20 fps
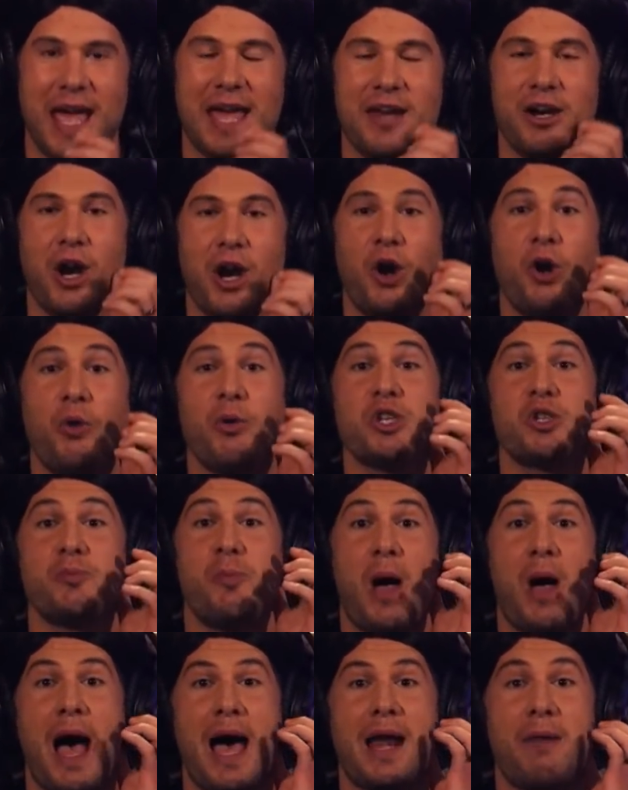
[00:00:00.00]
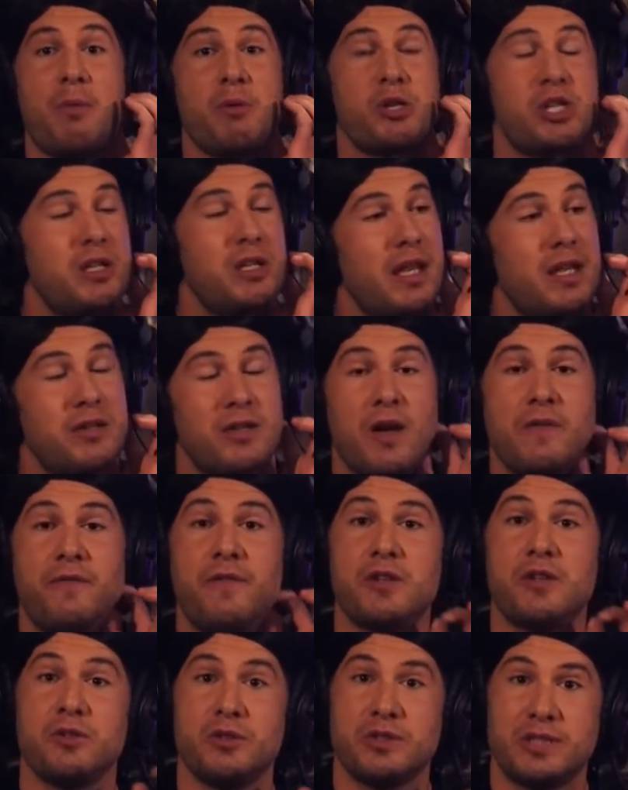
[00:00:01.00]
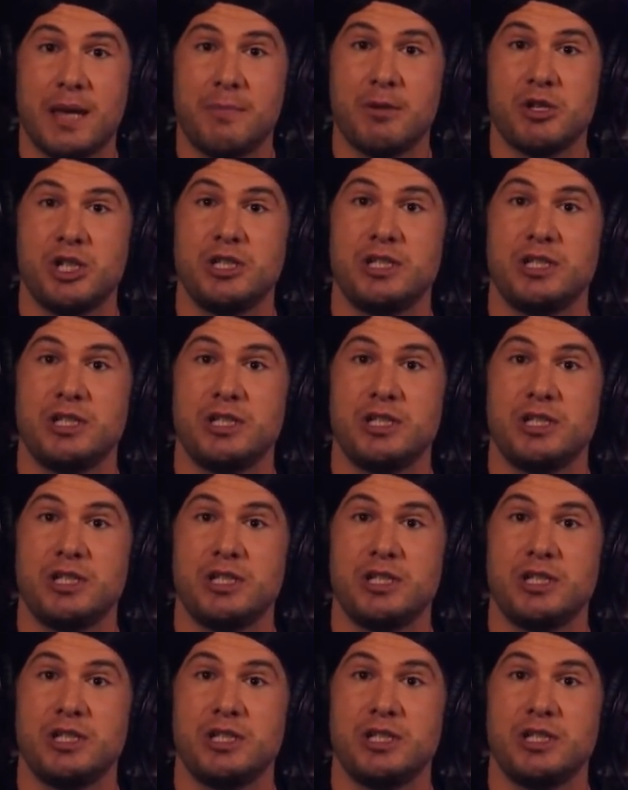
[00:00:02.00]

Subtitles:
And her response, remember, she is official statement.